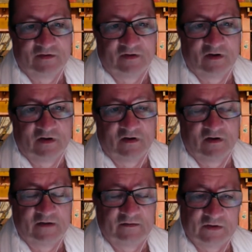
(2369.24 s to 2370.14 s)

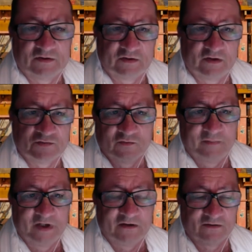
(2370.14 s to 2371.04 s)
and should
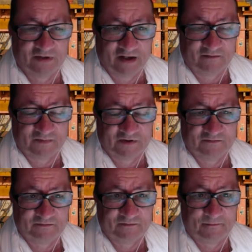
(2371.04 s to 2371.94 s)
be condemned.
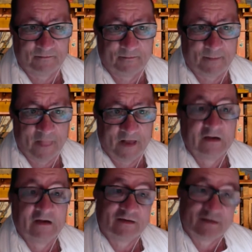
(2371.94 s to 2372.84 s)

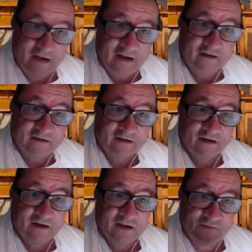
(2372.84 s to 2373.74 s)
Then,
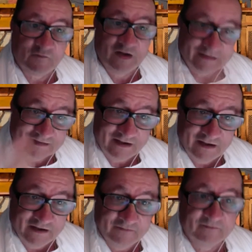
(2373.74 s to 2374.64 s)
if I
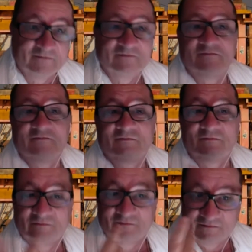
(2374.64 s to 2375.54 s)
say,
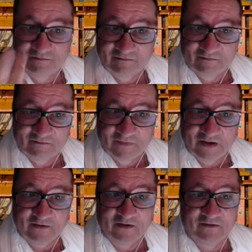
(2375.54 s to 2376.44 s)
I